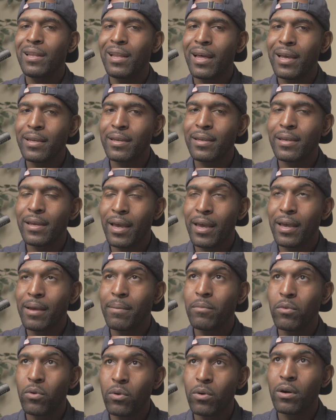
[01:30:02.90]
Yang
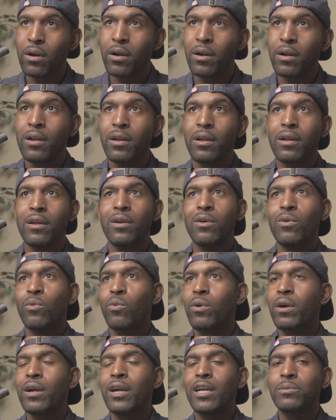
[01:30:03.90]
more.
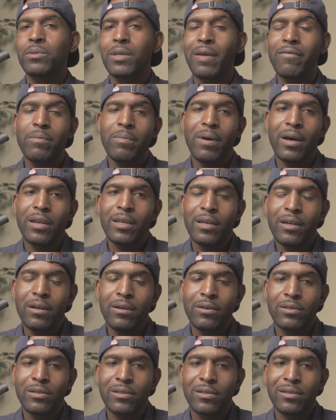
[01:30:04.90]
Whereas with everybody
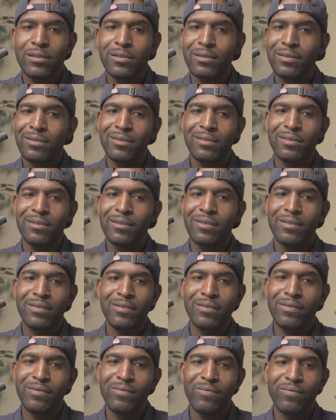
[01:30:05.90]
else,
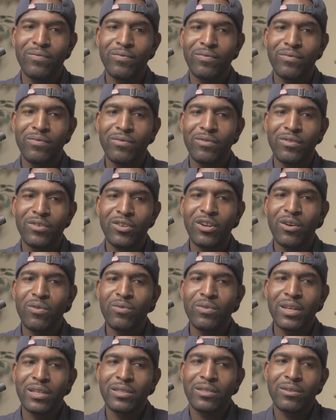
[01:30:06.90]
you don't
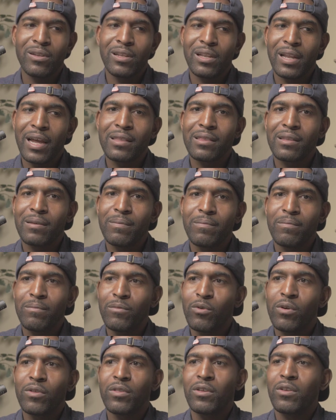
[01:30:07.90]
necessarily like them more
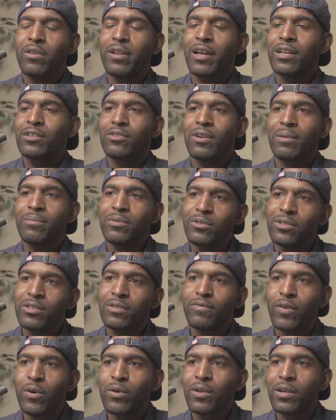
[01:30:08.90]
than you like Trump. You're just
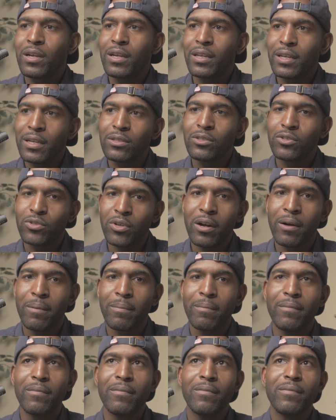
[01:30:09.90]
voting against Trump.
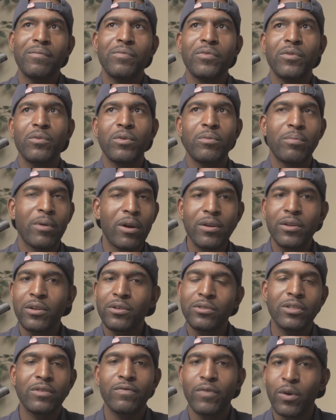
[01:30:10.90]
With Bernie, you're just
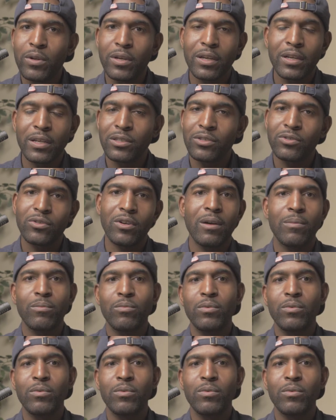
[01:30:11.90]
voting against Trump. With